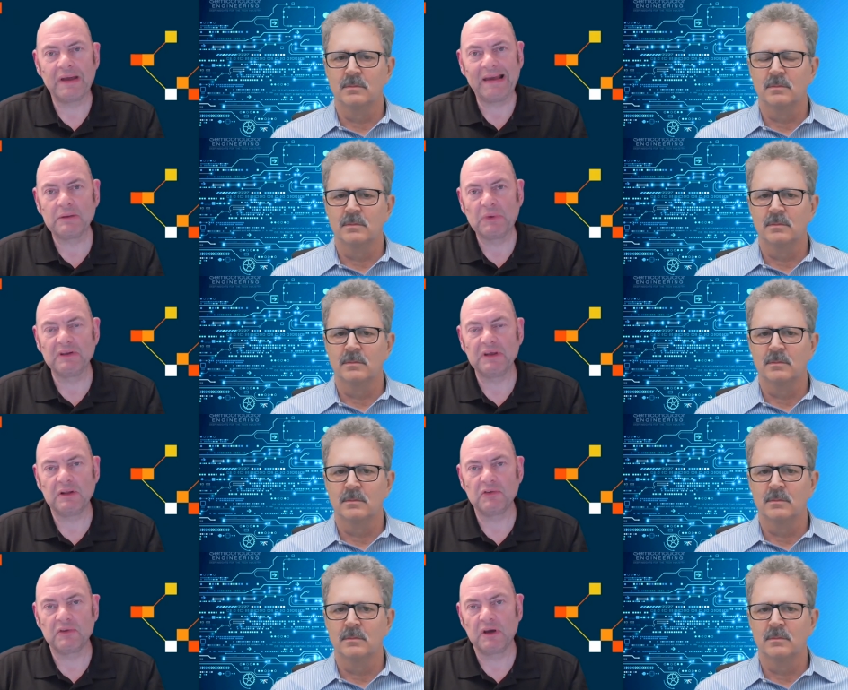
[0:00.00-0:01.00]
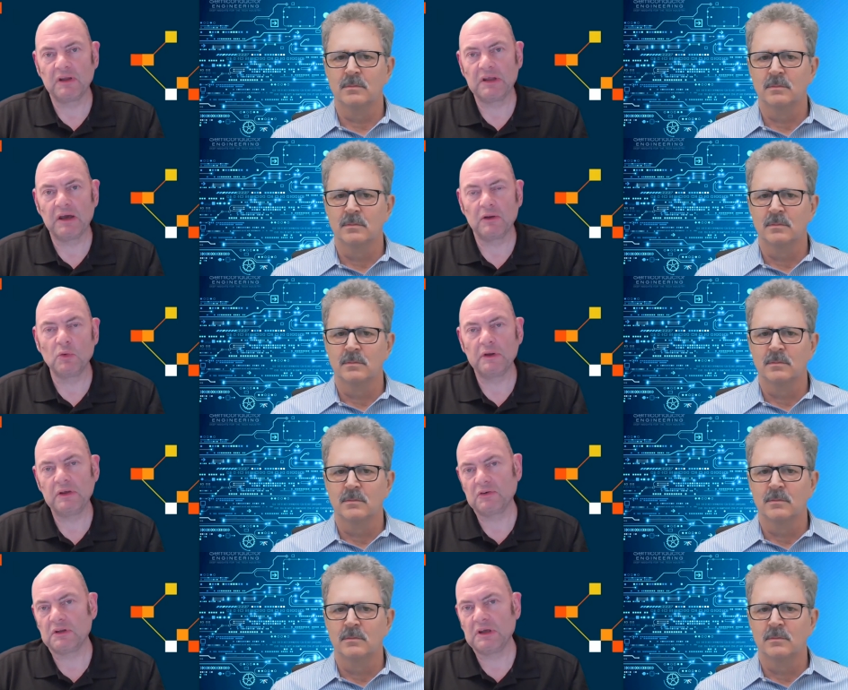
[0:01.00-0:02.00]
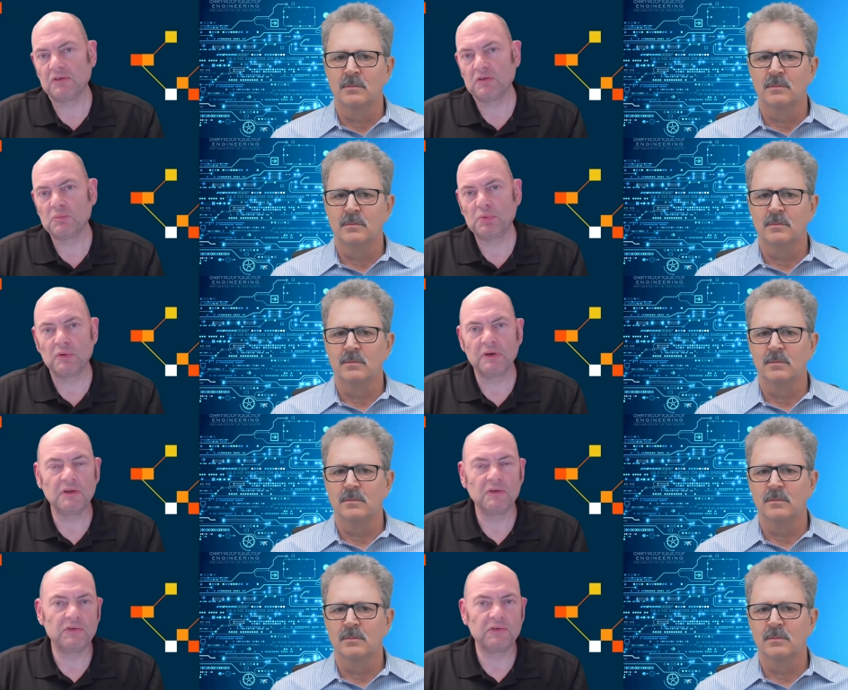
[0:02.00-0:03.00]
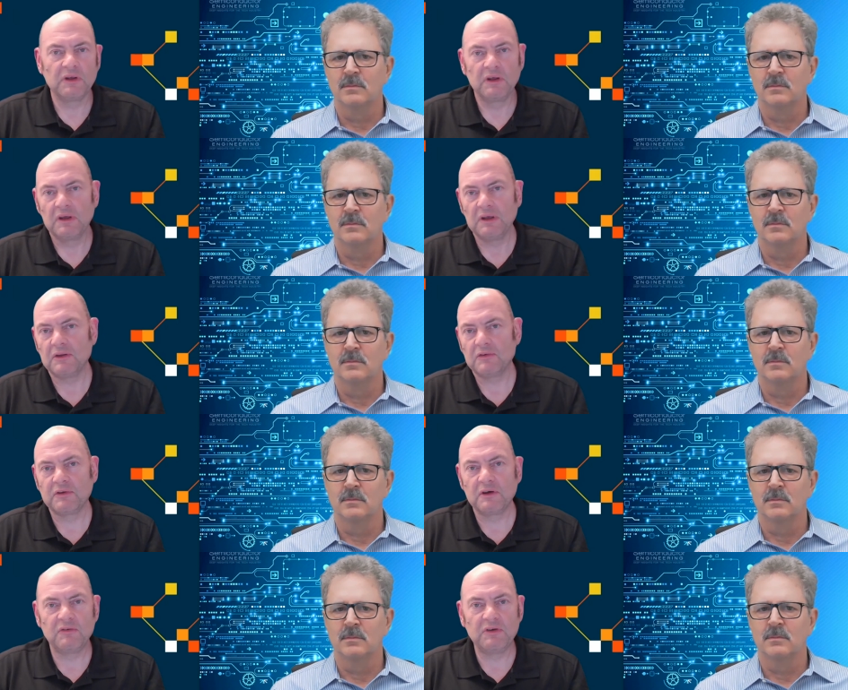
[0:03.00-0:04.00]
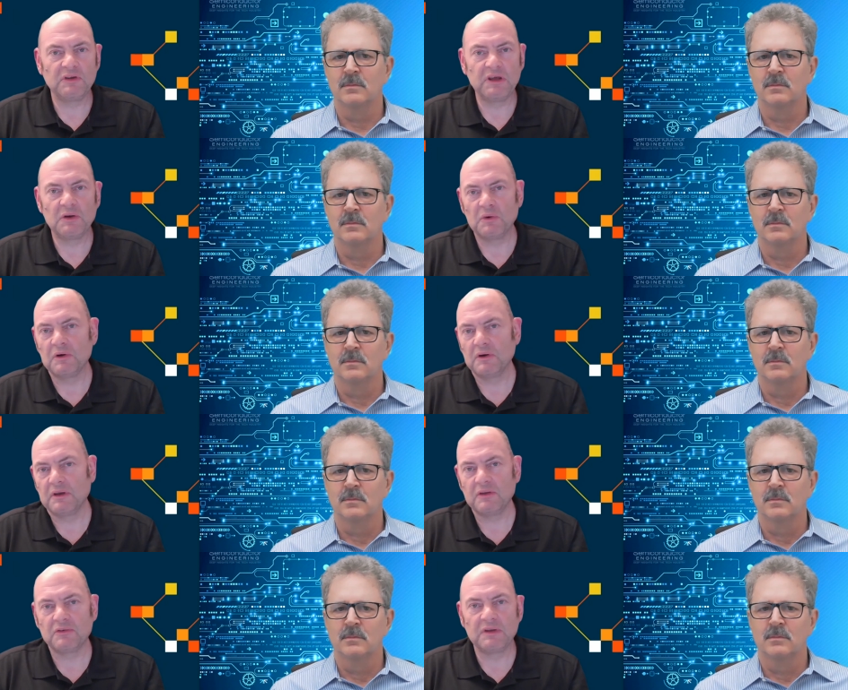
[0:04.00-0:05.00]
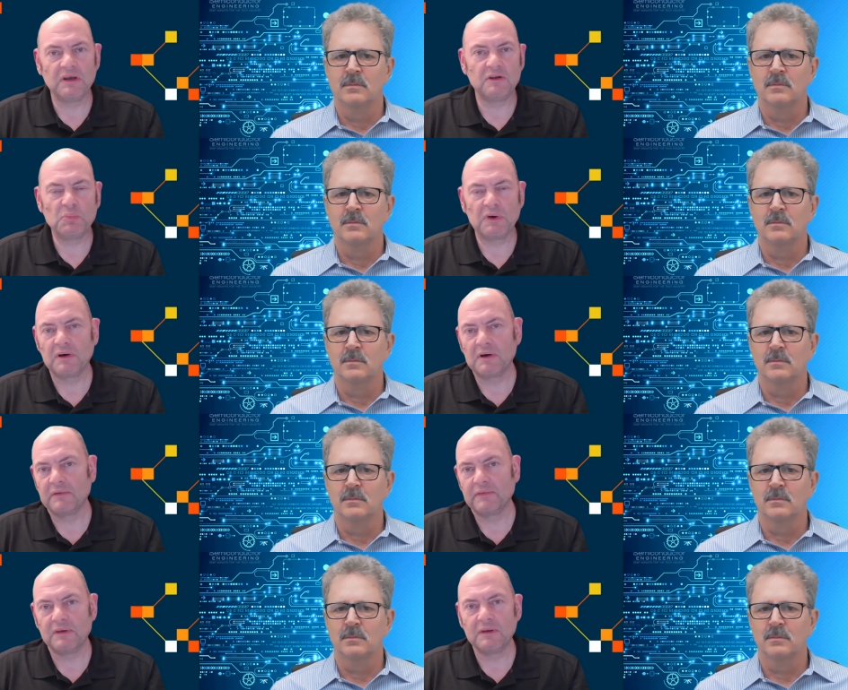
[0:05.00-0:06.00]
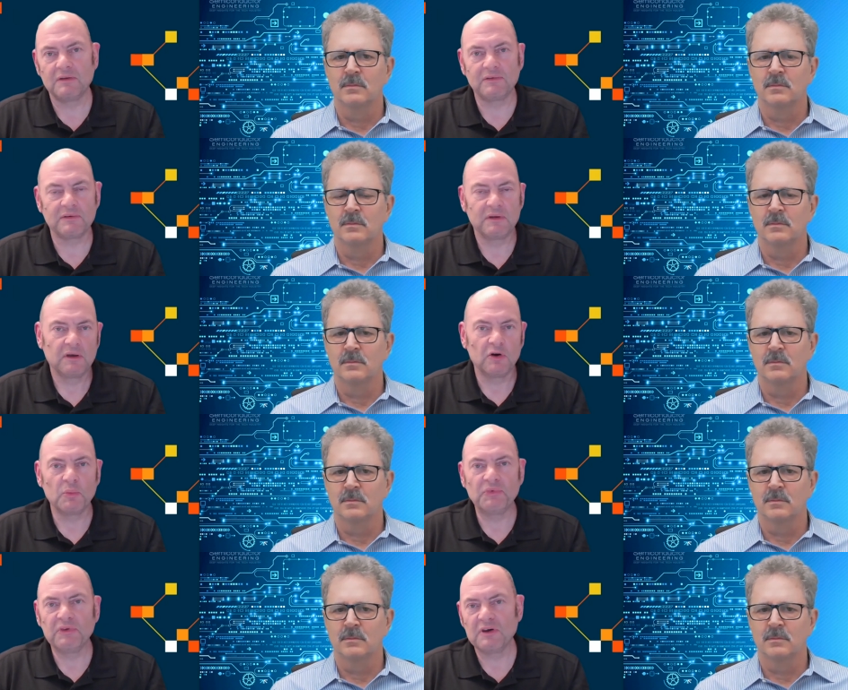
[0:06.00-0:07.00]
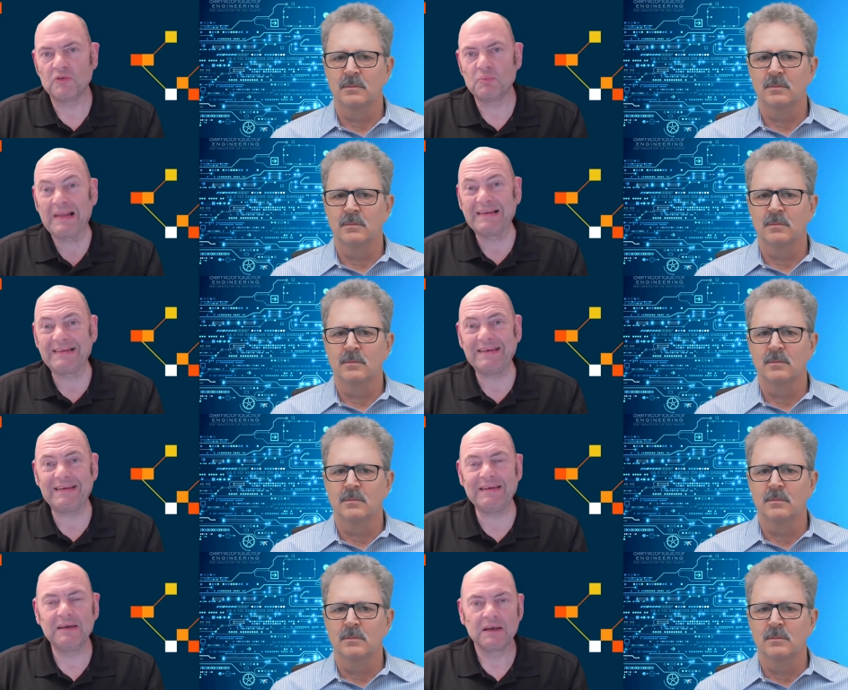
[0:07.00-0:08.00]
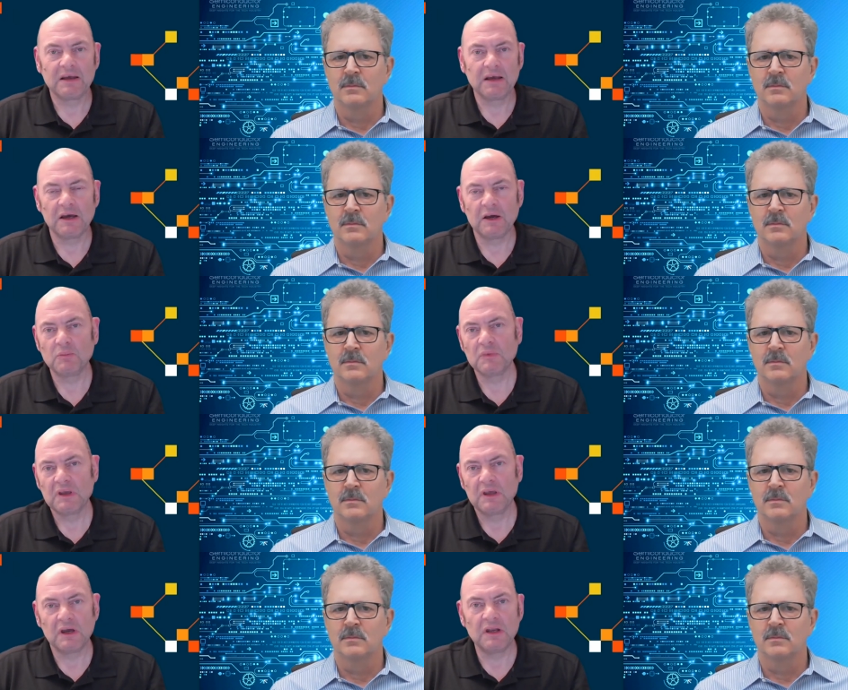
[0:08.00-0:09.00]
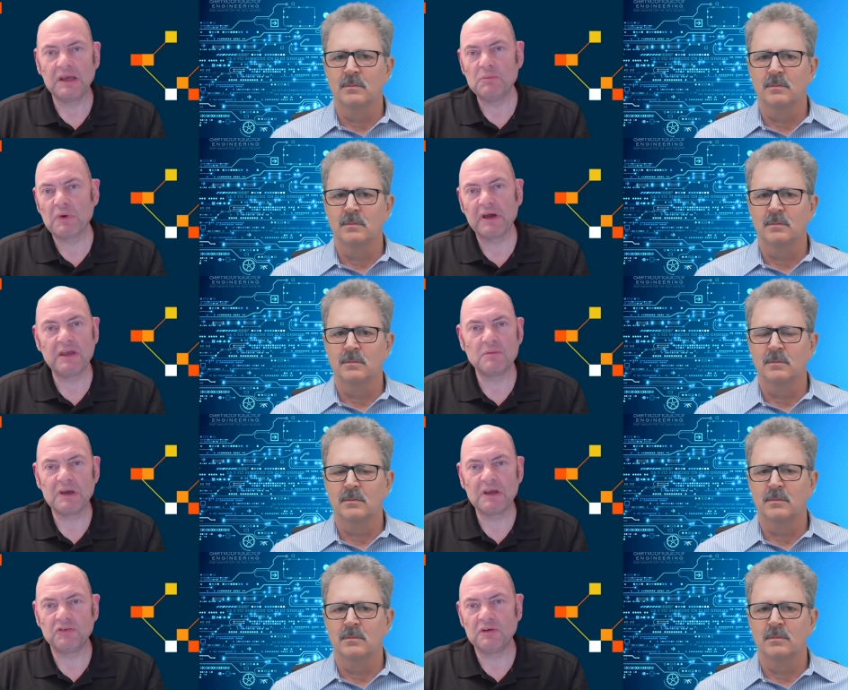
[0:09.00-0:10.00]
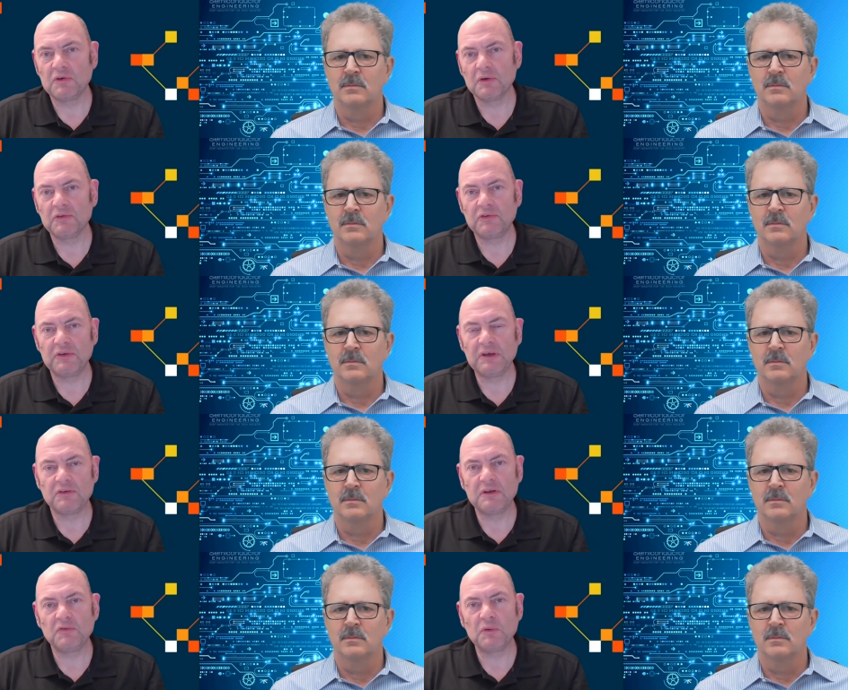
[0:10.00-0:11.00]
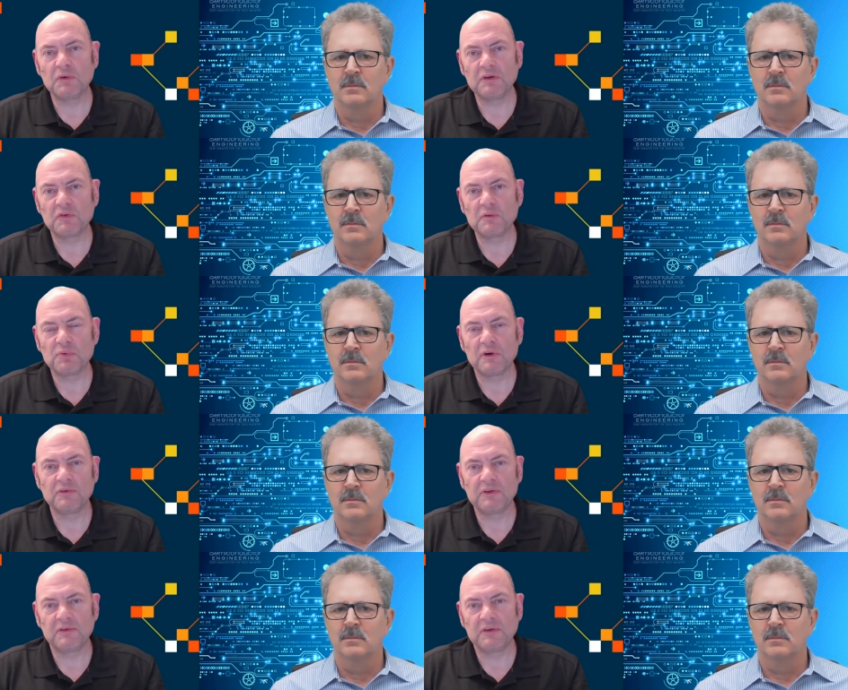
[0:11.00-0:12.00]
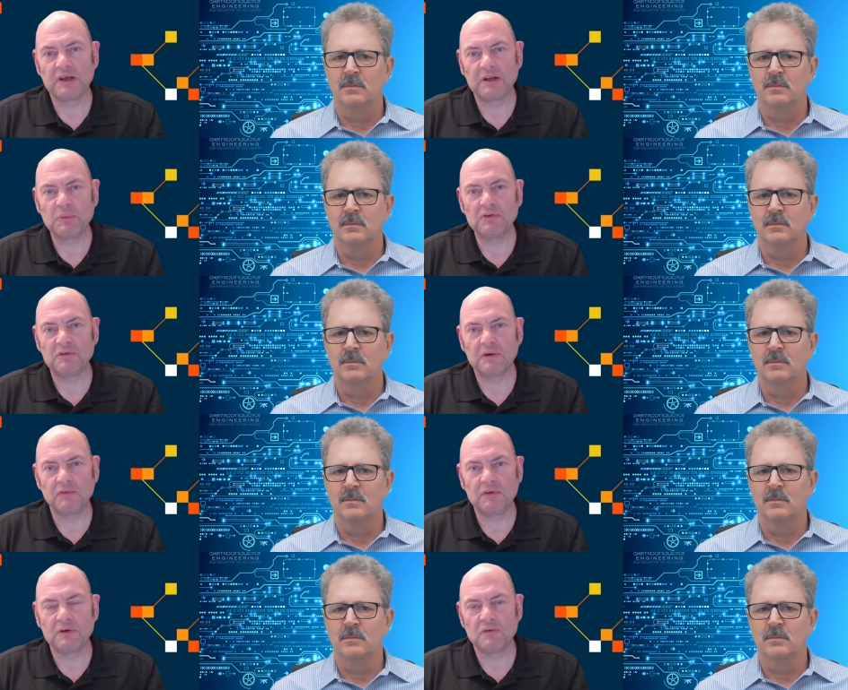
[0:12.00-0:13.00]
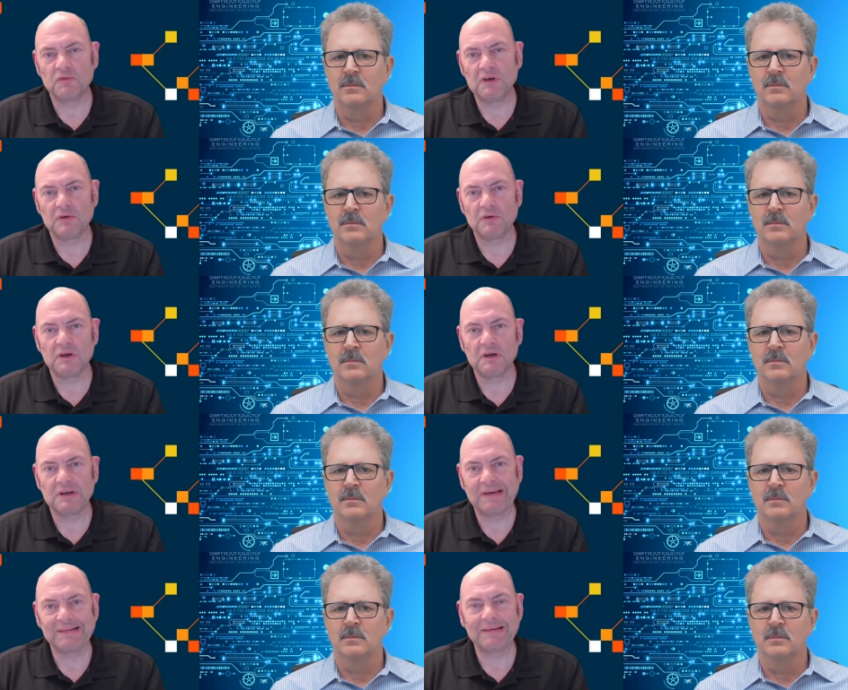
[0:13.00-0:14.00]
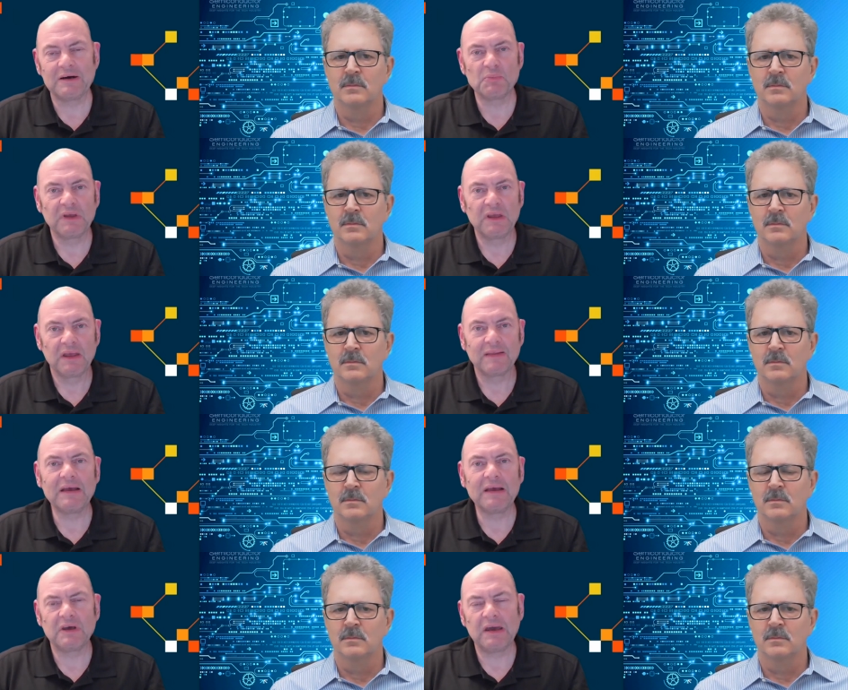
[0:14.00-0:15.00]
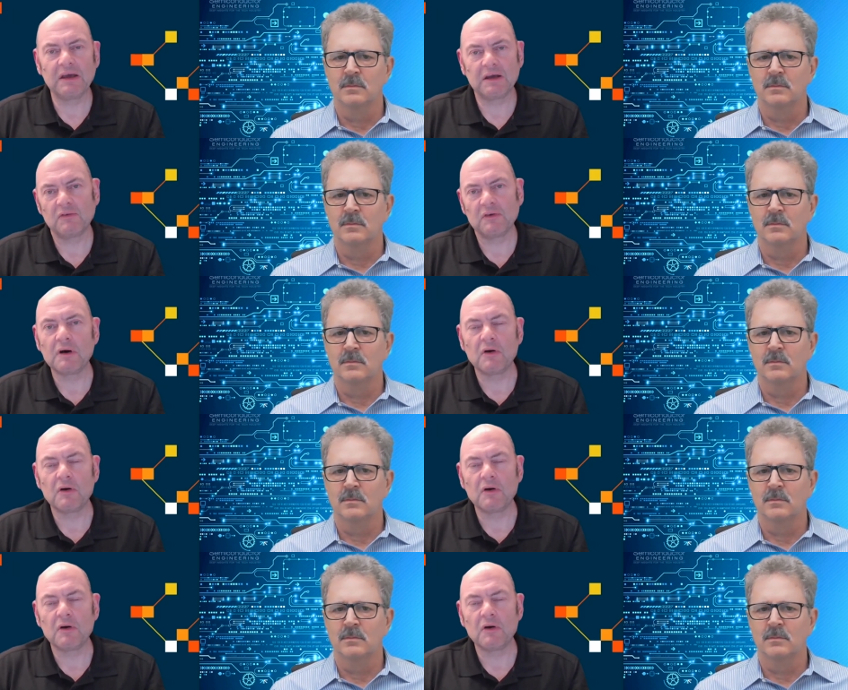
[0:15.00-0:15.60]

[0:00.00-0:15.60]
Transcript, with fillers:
Speaker 1: element inside that, all its connection points, its service network, its data path, its observability, um, an eight by eight mesh, you've got sixty-four different processing elements you have to configure and connect up. That's a heck of a lot